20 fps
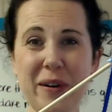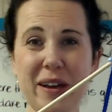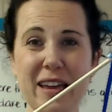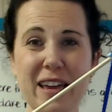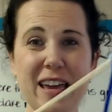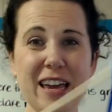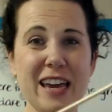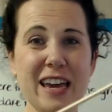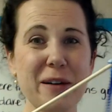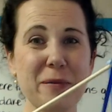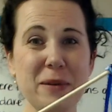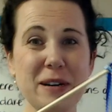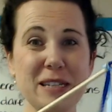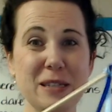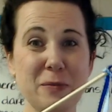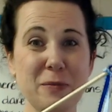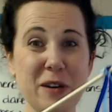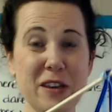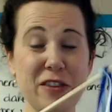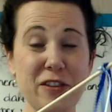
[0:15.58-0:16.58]
It was with
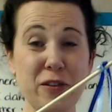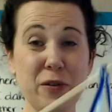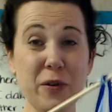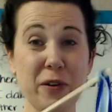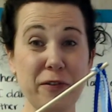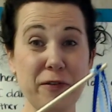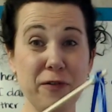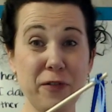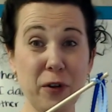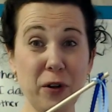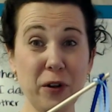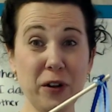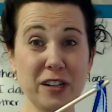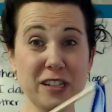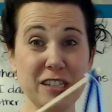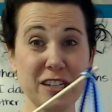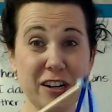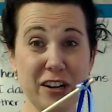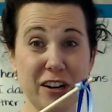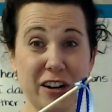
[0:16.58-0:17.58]
your
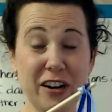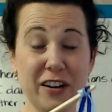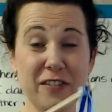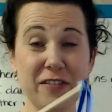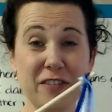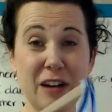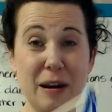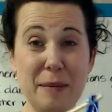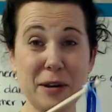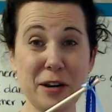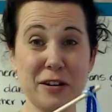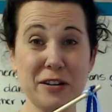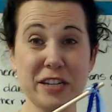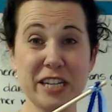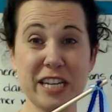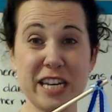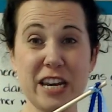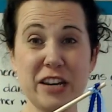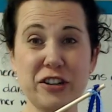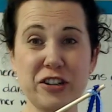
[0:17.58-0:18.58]
folder from your
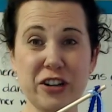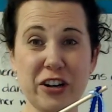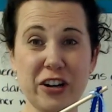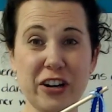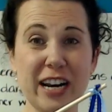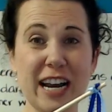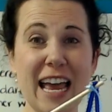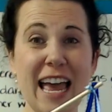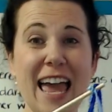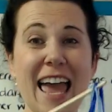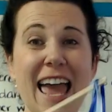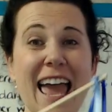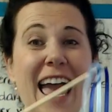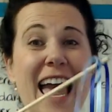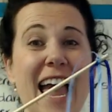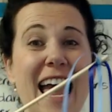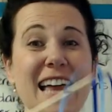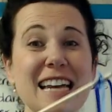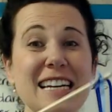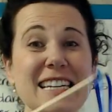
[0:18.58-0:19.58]
teacher.
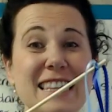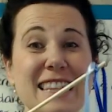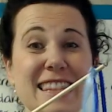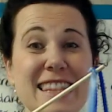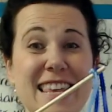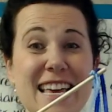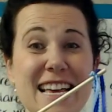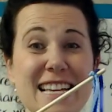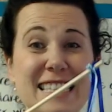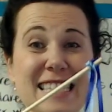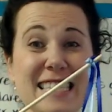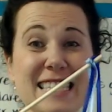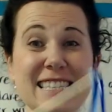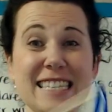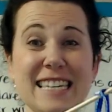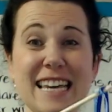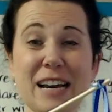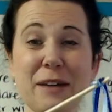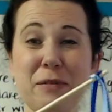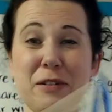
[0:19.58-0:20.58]
And this stick
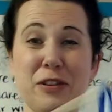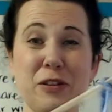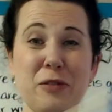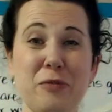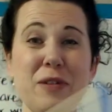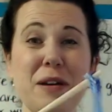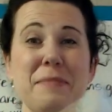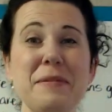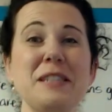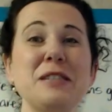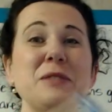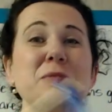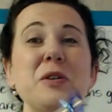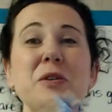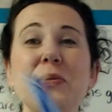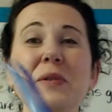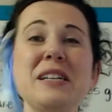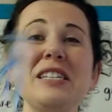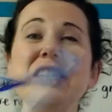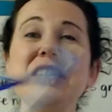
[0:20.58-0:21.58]
with the ribbons, we're going
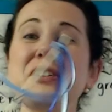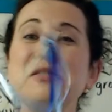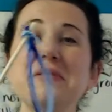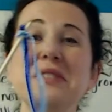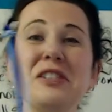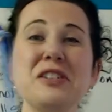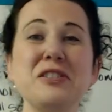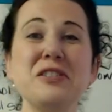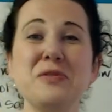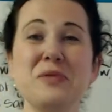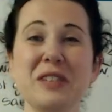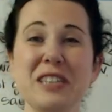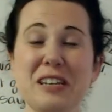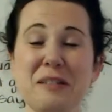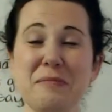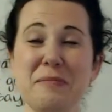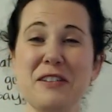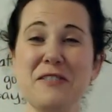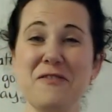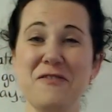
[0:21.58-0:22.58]
to use to do a little bit of
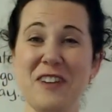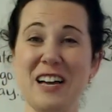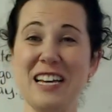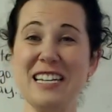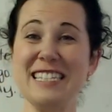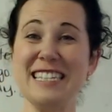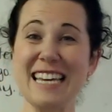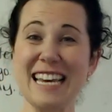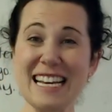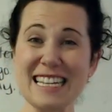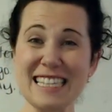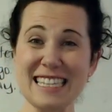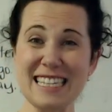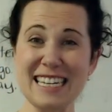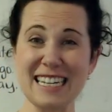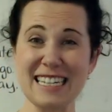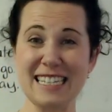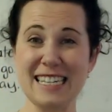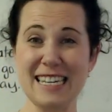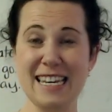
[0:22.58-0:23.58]
fun dancing
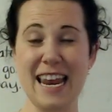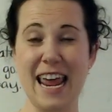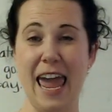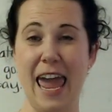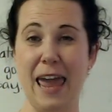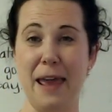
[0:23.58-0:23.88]
today.